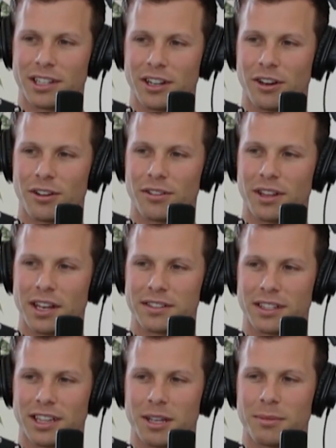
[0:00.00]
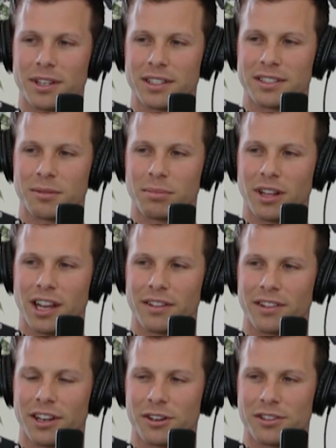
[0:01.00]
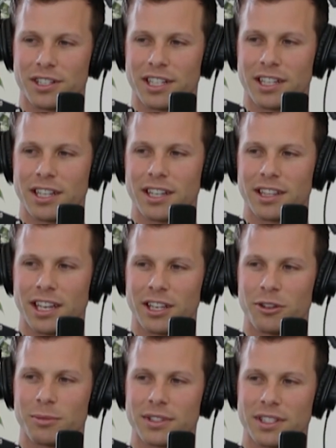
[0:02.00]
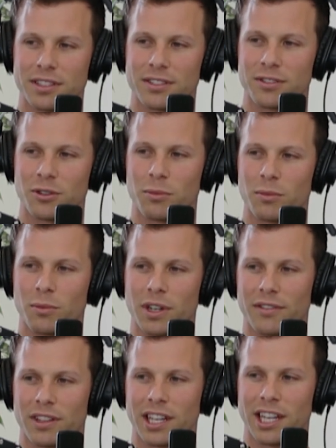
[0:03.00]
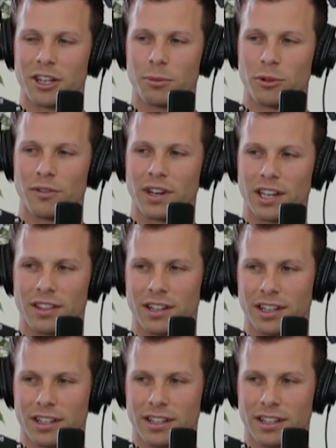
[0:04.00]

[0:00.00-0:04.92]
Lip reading: the Earth has a limited supply of energy that humans consume whenever they heat or move anything.